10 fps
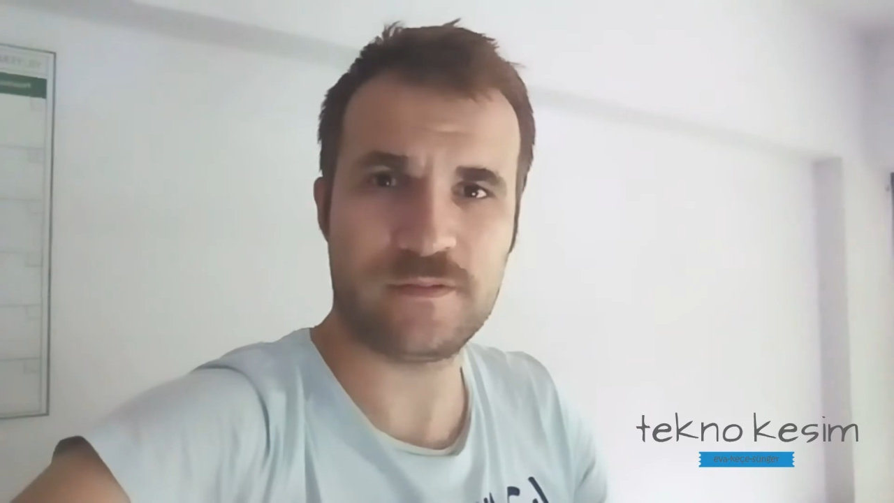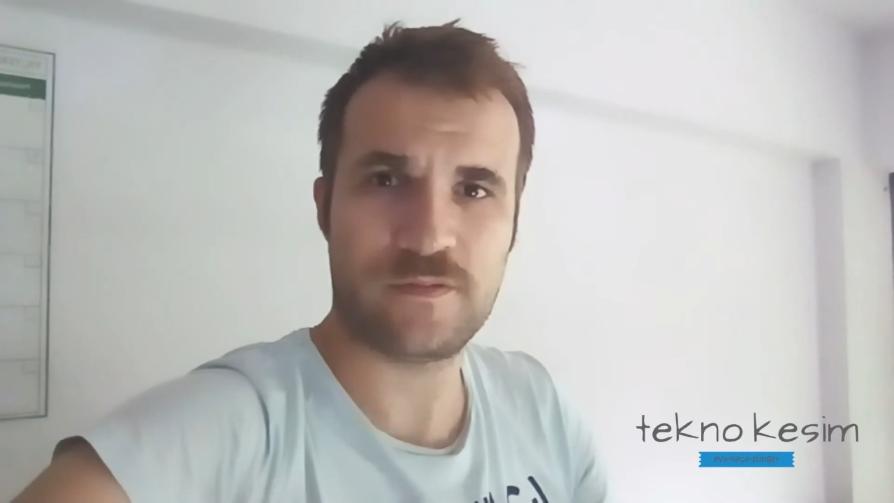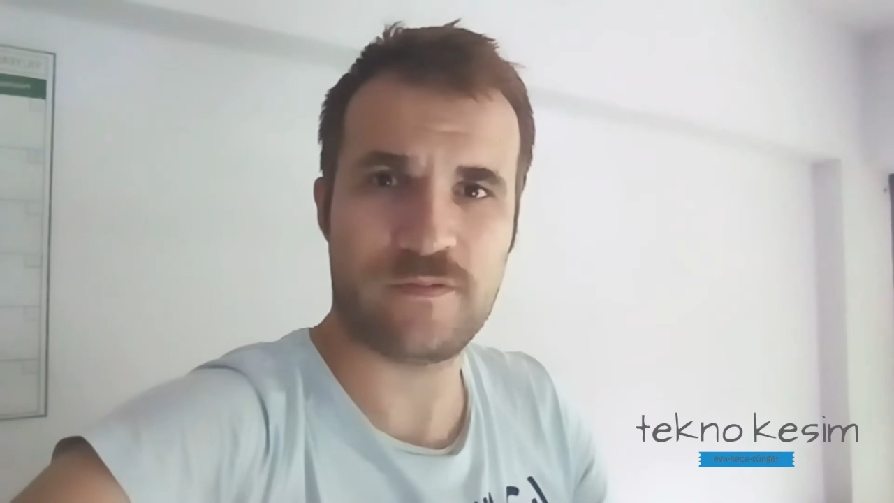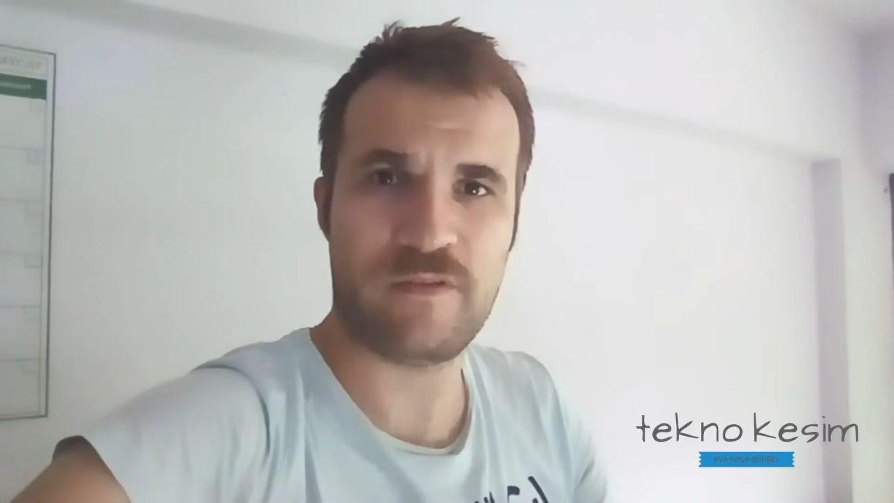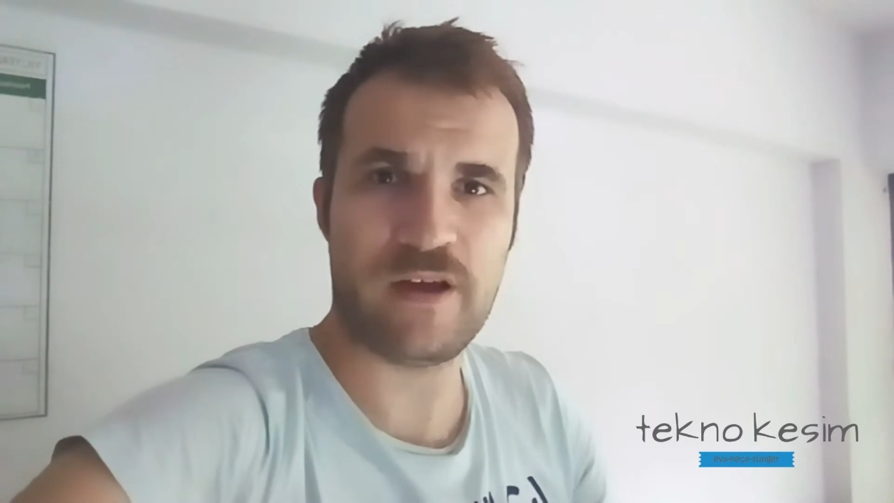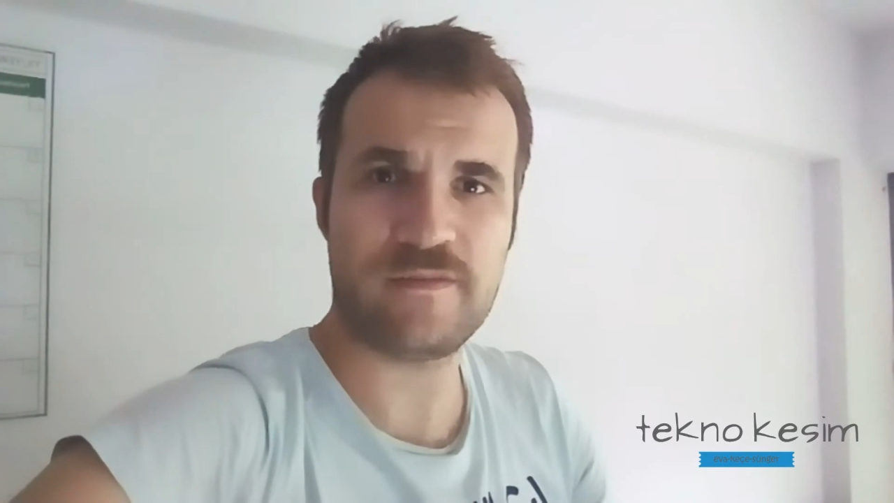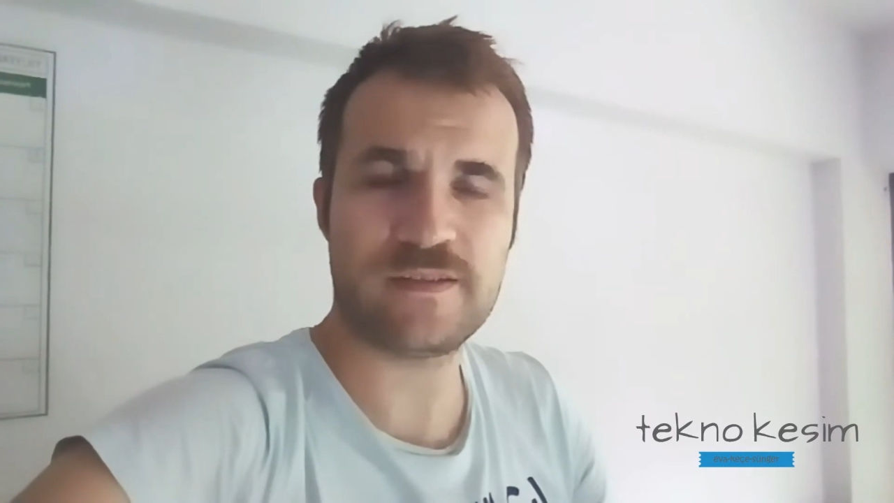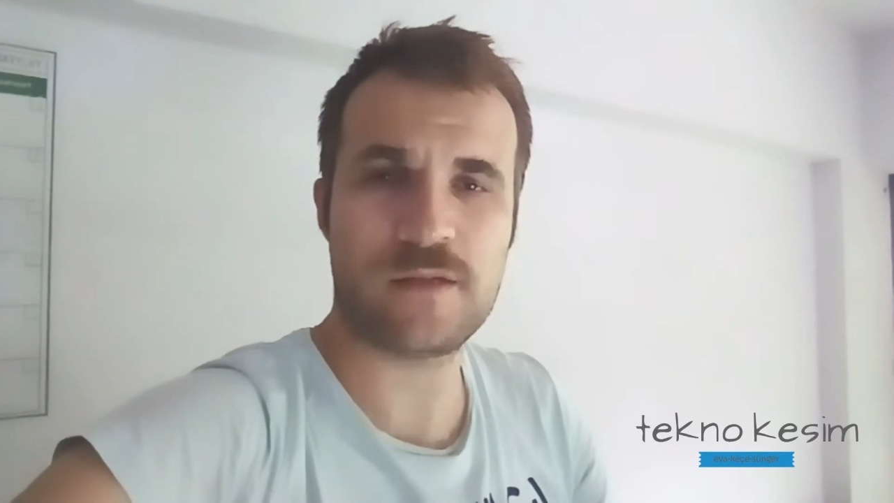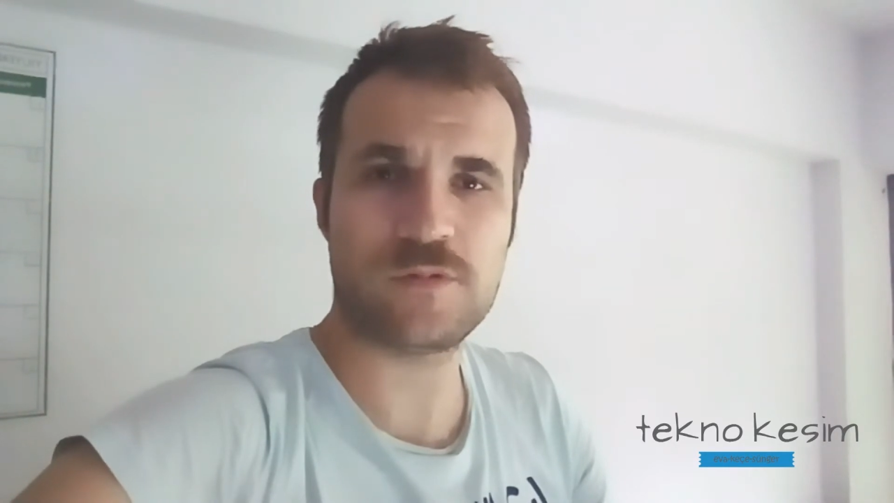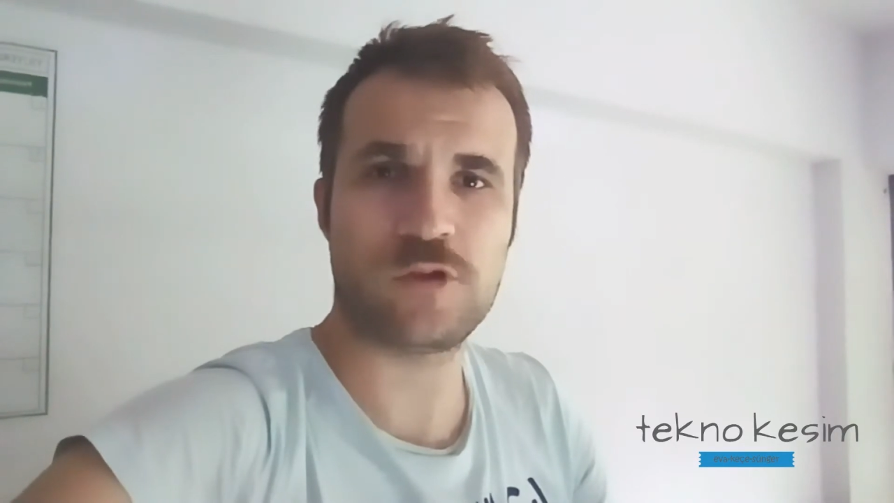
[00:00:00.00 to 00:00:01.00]
we have some
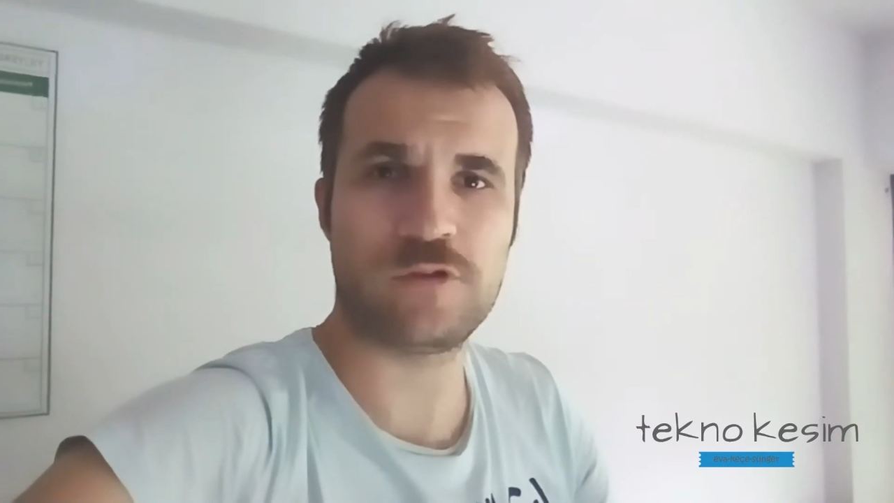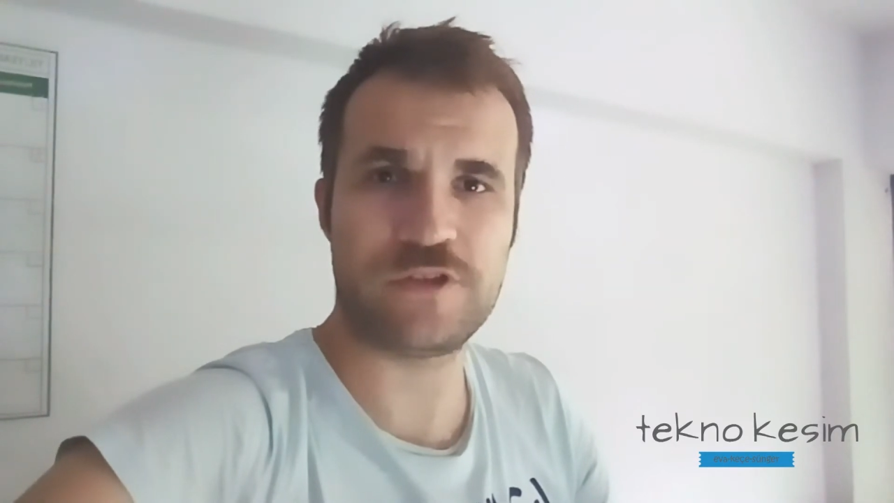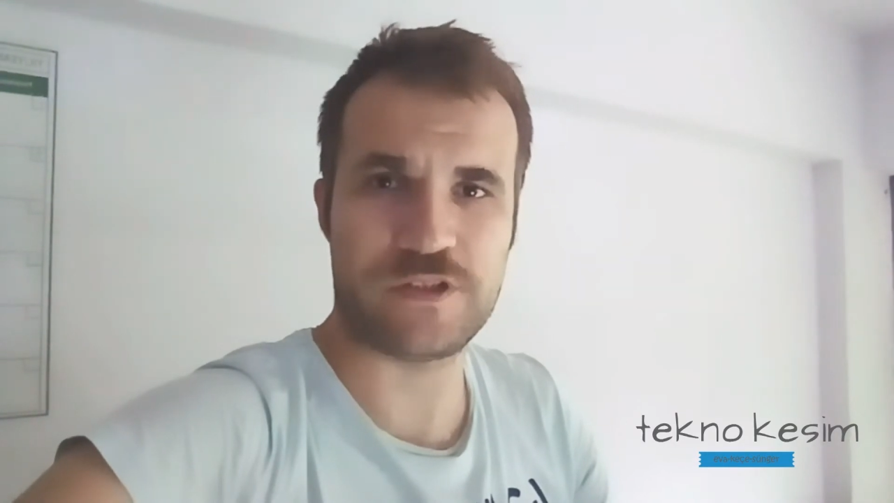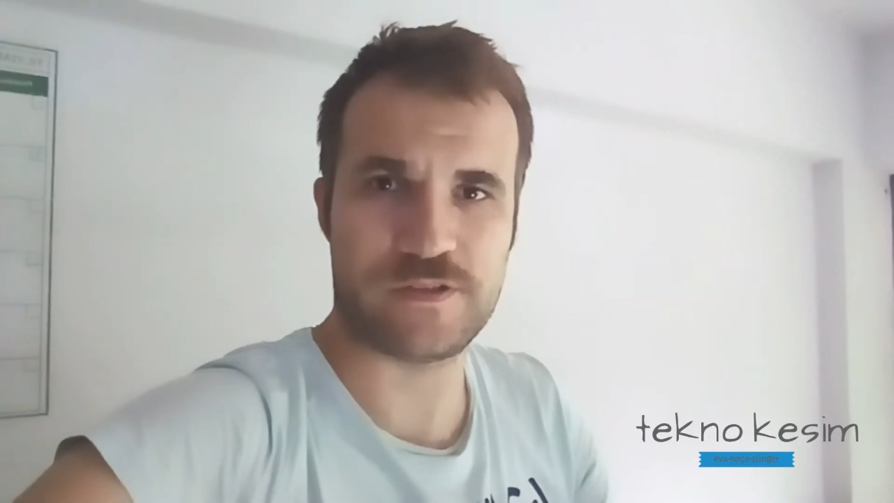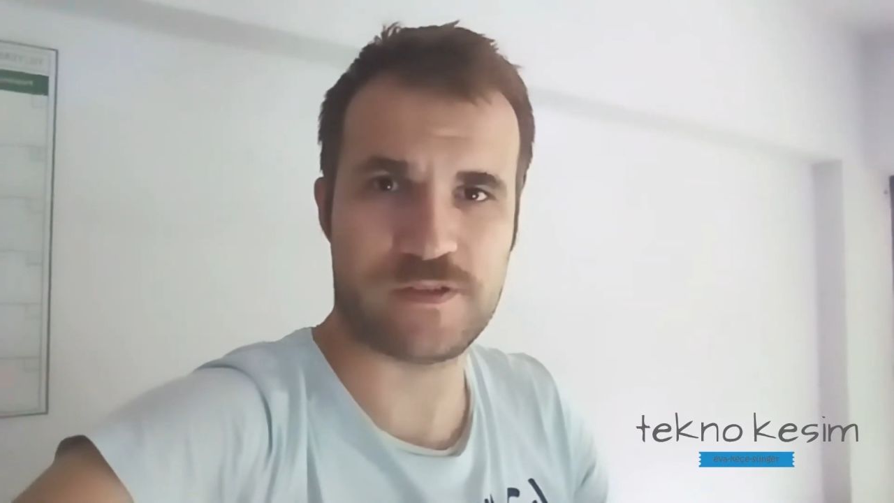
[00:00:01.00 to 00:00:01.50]
solutions.